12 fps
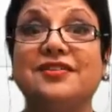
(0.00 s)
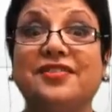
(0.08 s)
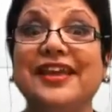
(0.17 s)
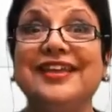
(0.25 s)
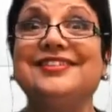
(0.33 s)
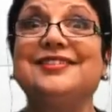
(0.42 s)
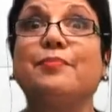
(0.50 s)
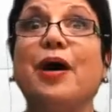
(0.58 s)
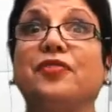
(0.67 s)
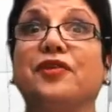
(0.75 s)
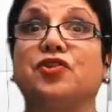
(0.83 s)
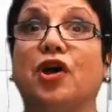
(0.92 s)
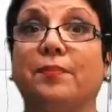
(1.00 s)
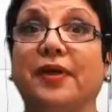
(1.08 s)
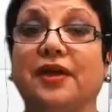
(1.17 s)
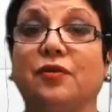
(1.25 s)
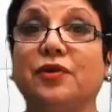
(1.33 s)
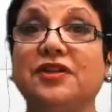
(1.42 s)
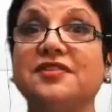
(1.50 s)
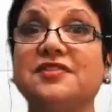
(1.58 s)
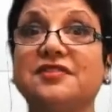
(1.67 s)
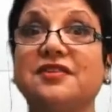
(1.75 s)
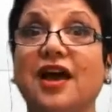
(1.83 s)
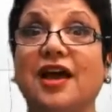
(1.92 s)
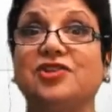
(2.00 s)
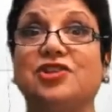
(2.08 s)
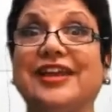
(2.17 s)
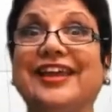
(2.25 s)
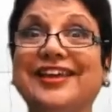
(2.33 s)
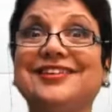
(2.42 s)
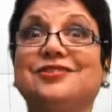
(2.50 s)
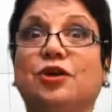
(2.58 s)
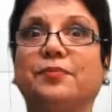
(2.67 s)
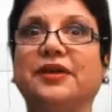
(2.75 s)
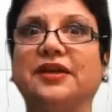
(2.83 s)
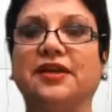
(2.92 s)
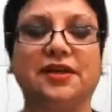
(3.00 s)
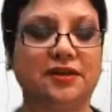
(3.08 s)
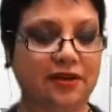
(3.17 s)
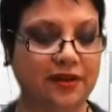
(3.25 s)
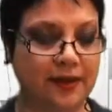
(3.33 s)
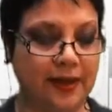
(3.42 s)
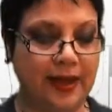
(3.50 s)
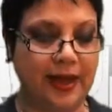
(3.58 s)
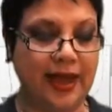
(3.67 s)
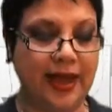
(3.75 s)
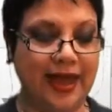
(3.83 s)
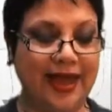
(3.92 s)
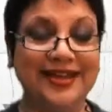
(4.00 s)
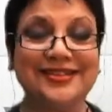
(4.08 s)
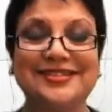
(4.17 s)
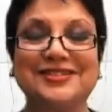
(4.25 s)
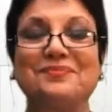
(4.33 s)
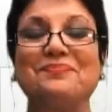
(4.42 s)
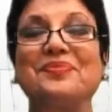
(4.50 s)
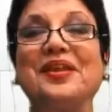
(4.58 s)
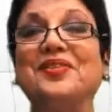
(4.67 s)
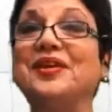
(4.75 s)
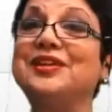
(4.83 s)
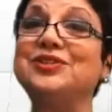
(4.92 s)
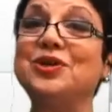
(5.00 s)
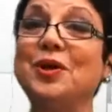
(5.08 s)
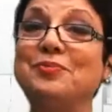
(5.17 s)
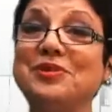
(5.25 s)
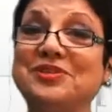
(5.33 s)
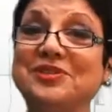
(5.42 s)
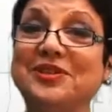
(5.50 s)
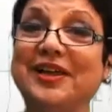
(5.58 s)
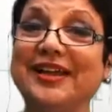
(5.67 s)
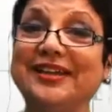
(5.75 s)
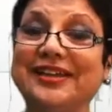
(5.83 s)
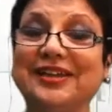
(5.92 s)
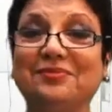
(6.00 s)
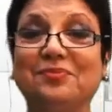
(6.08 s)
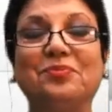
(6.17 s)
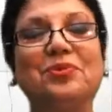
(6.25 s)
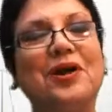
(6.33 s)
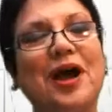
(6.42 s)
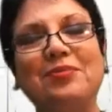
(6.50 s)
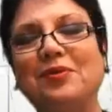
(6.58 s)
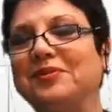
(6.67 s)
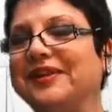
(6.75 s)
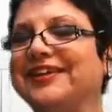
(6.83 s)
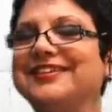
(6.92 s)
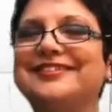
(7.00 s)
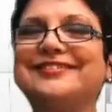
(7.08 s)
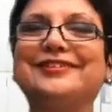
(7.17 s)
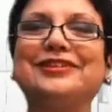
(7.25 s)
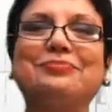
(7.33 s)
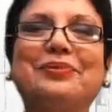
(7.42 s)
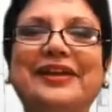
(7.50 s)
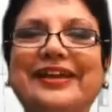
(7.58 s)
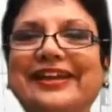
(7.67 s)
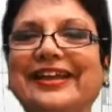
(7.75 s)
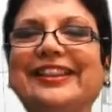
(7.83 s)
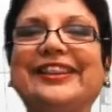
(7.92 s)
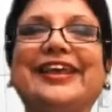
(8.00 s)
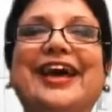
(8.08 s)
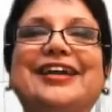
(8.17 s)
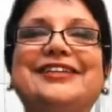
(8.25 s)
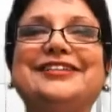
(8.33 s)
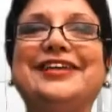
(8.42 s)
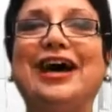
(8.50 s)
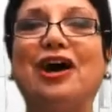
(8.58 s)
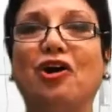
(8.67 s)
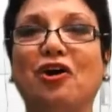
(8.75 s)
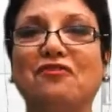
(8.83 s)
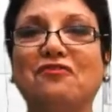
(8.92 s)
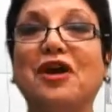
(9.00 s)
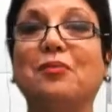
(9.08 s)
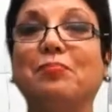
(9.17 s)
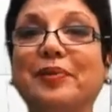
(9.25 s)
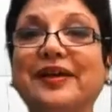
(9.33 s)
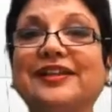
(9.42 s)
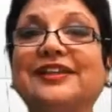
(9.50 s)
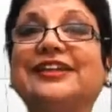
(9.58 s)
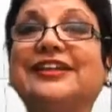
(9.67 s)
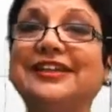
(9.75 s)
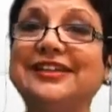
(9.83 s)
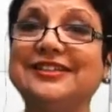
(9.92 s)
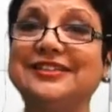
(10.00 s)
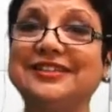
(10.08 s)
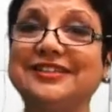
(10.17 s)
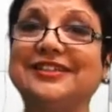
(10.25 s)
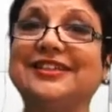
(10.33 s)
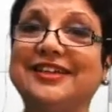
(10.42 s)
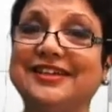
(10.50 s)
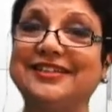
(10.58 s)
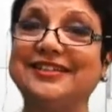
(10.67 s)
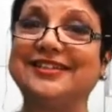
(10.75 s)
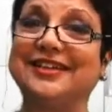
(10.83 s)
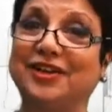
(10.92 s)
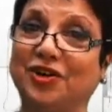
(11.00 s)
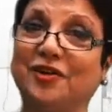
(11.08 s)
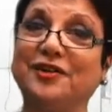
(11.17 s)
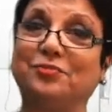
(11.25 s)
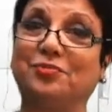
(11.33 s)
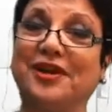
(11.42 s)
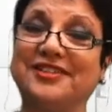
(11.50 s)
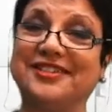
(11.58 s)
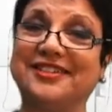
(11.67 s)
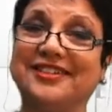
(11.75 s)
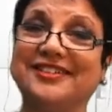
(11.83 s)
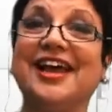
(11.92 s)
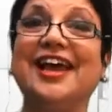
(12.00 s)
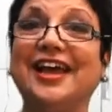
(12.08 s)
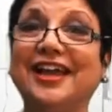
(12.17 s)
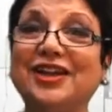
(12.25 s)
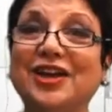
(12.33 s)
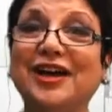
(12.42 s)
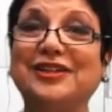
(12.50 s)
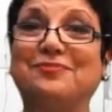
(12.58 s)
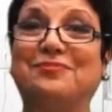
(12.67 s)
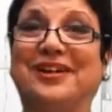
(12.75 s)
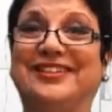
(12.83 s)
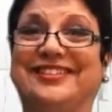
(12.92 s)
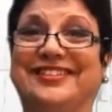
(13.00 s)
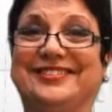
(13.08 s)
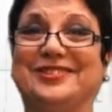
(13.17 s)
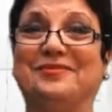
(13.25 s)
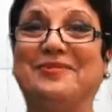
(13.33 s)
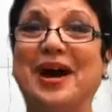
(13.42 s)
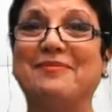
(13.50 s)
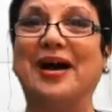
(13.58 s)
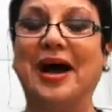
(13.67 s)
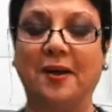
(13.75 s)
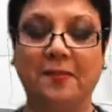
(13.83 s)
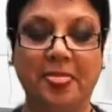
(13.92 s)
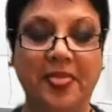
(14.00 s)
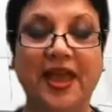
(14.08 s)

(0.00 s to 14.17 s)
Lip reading: thinks about the topic. What is actually his opinion? And the interpreter lady, probably still being in the idea of Bill Clinton is the current president and not President Obama,